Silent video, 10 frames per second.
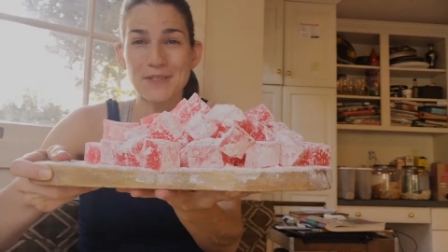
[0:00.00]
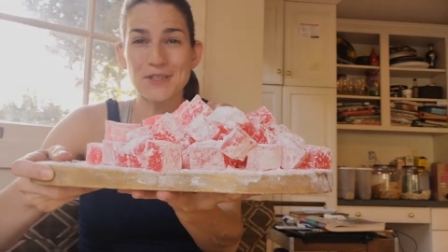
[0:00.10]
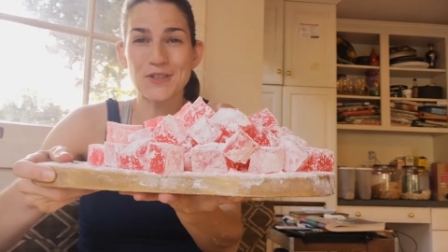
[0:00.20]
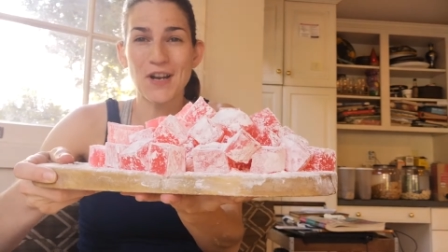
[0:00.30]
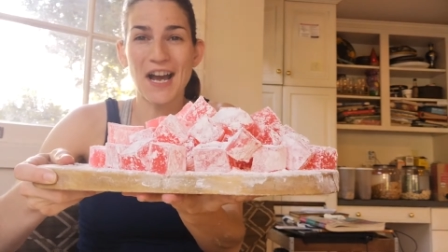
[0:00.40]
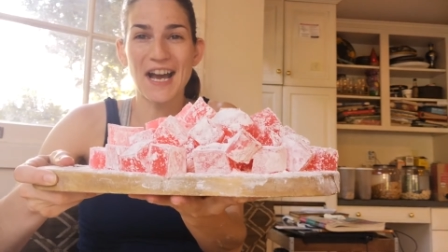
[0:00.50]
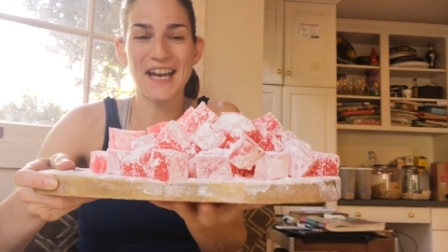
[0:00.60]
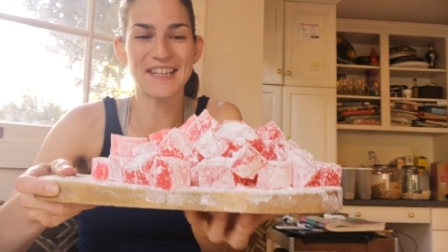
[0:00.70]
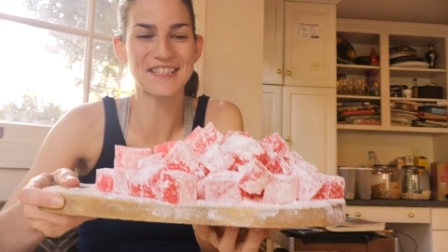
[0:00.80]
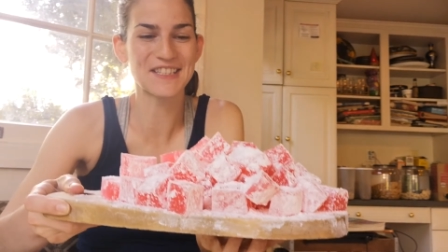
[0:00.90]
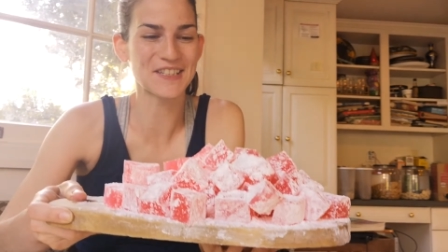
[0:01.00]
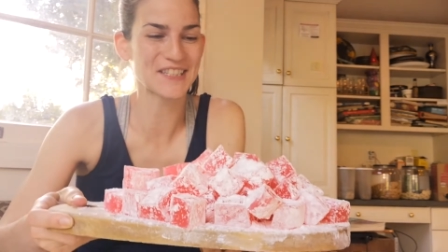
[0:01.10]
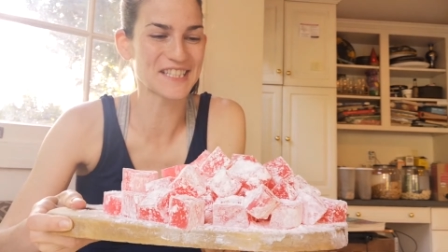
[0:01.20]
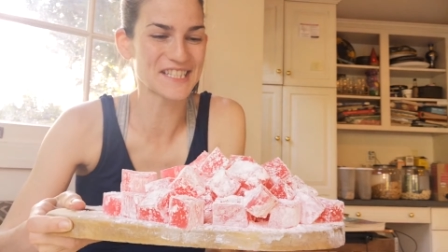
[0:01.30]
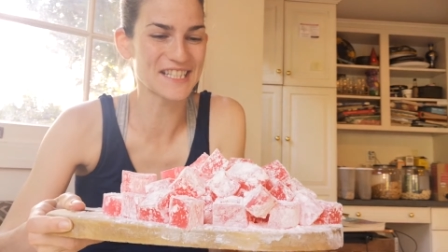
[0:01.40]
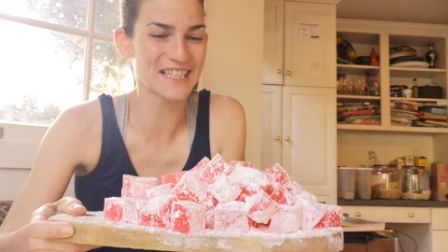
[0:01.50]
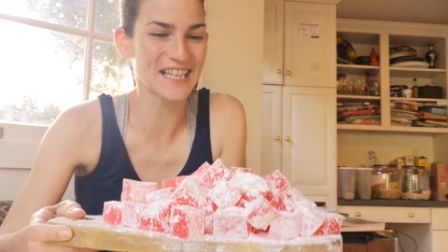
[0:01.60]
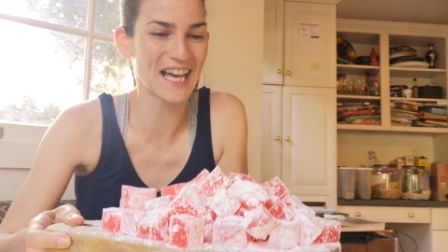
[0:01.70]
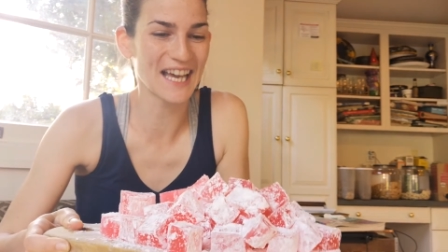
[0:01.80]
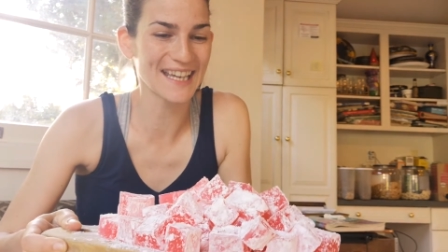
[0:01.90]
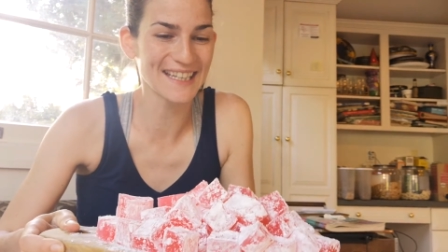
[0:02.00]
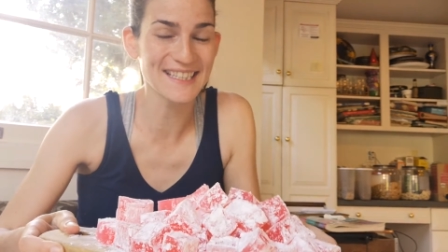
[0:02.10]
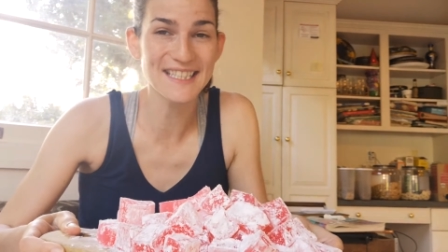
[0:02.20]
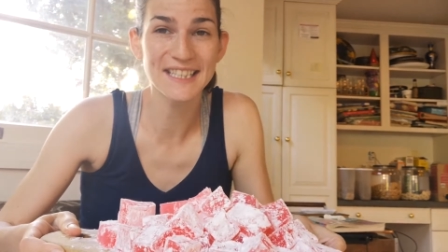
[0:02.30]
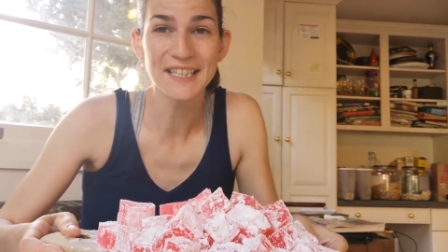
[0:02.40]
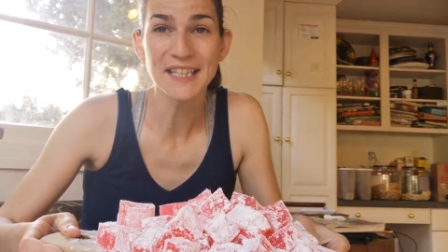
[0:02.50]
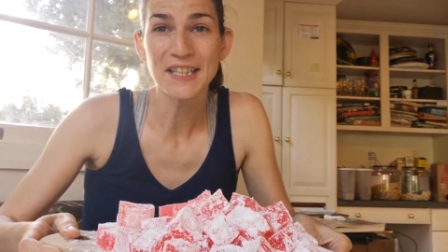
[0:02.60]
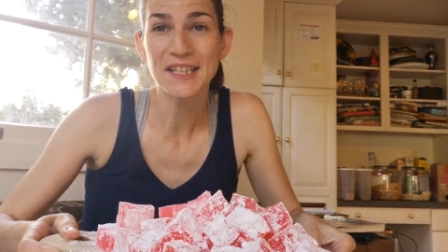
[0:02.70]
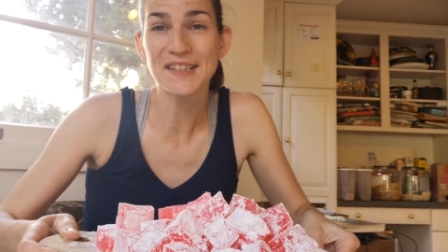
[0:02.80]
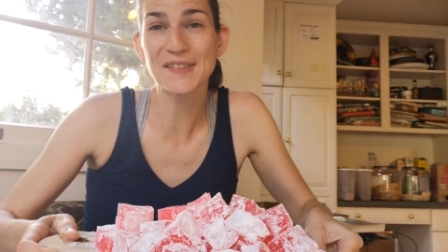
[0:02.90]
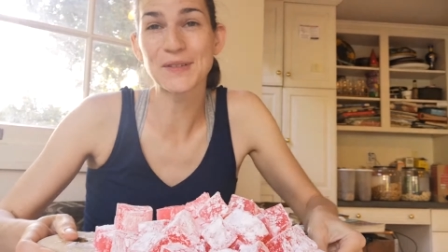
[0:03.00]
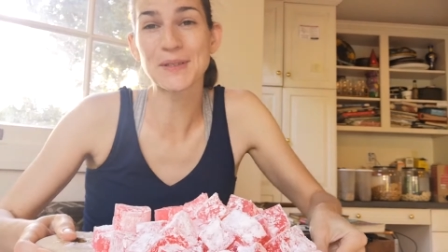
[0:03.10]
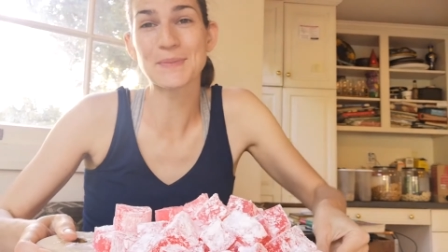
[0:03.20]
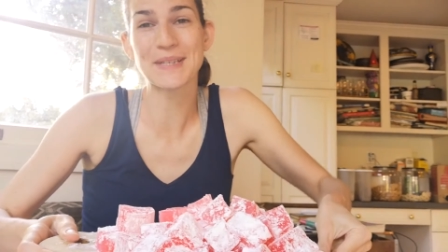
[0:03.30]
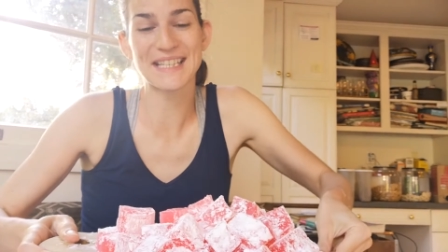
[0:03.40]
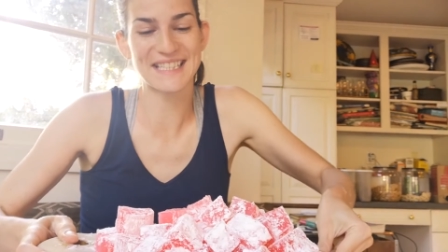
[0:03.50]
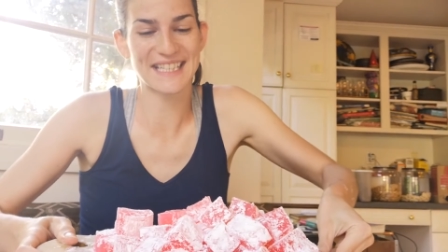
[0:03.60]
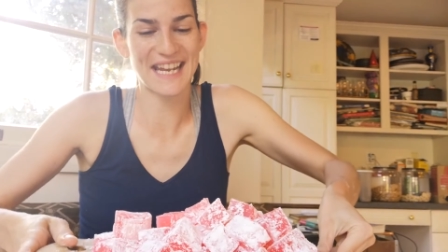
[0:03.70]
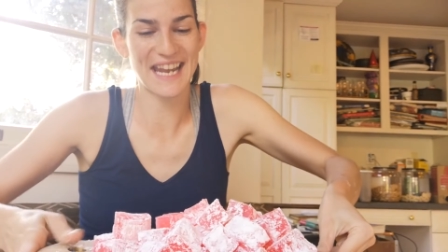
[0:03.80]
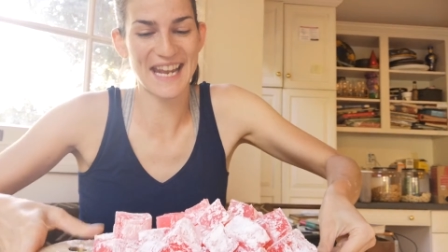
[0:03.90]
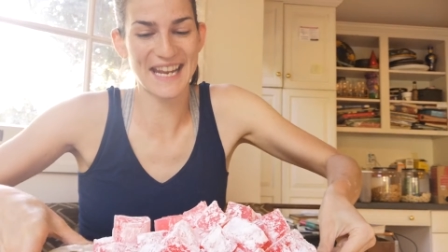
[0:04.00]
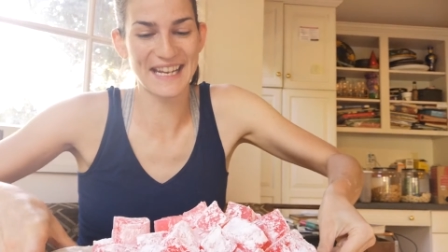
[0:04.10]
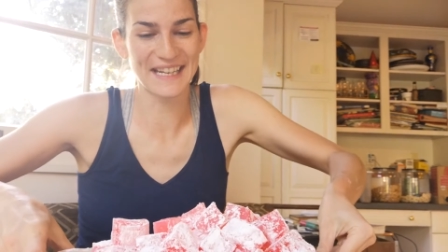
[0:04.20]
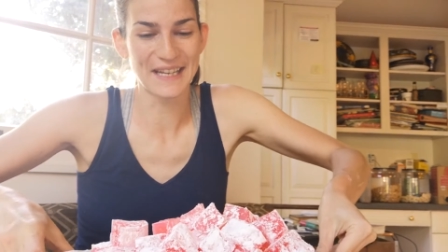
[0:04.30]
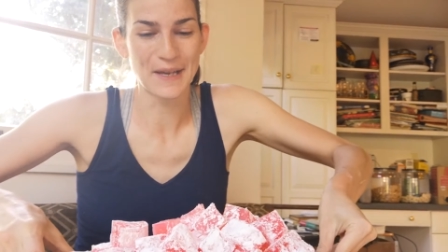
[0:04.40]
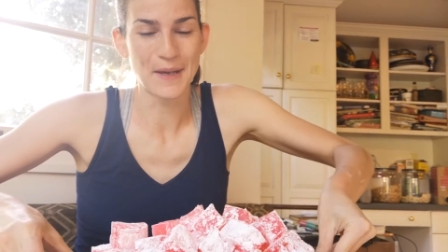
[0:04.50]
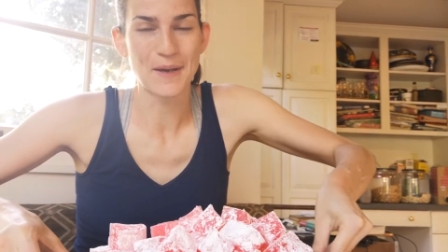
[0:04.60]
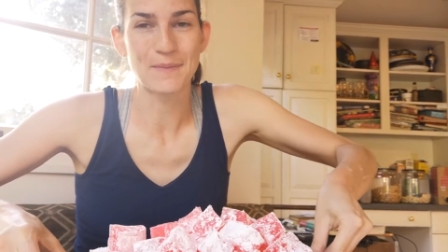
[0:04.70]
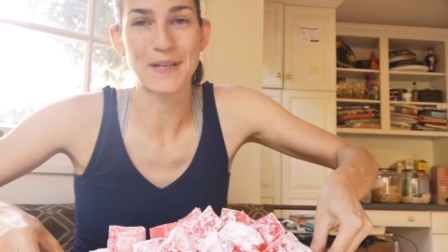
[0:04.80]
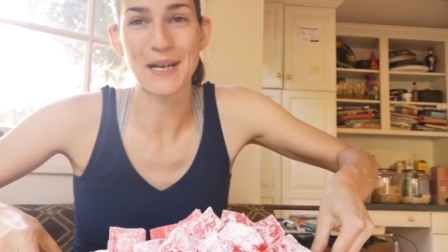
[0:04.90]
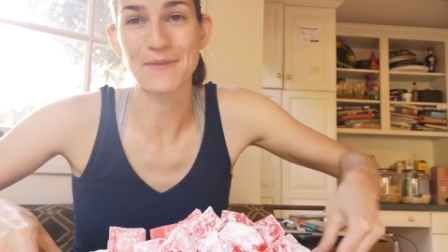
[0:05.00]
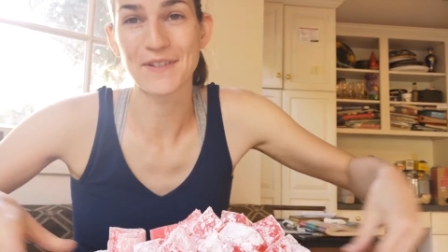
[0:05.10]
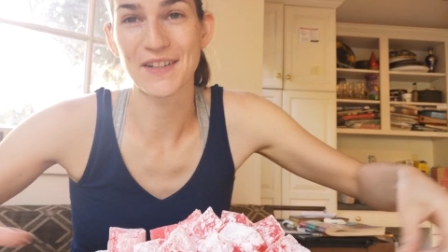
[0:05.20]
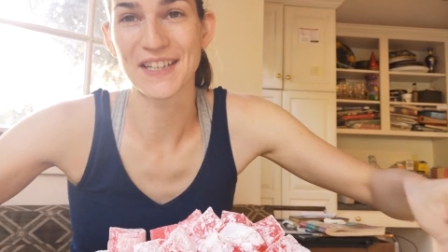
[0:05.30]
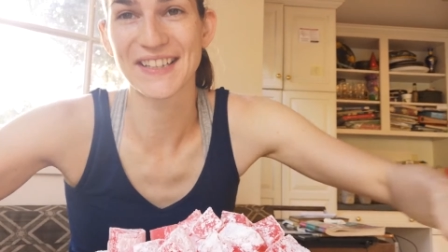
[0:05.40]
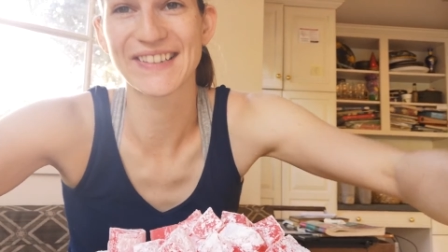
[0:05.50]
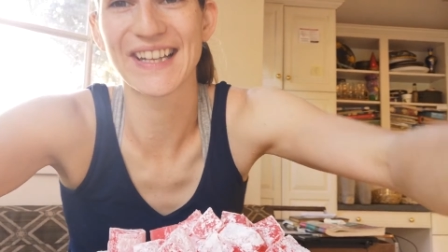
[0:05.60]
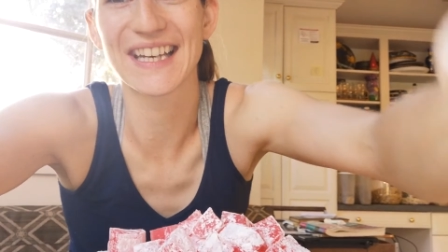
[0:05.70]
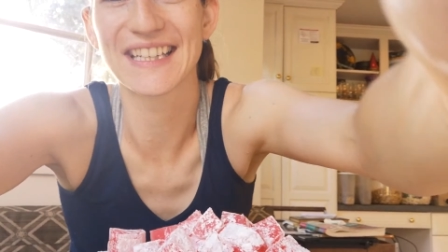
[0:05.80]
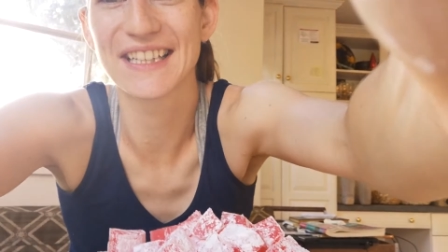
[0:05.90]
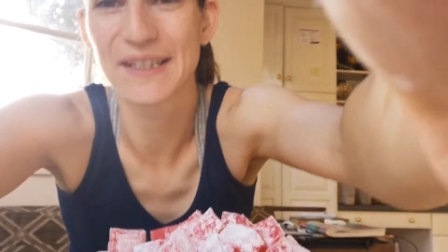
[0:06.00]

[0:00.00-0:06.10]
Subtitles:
Try the Turkish Delight. It's only me today, but I'm very excited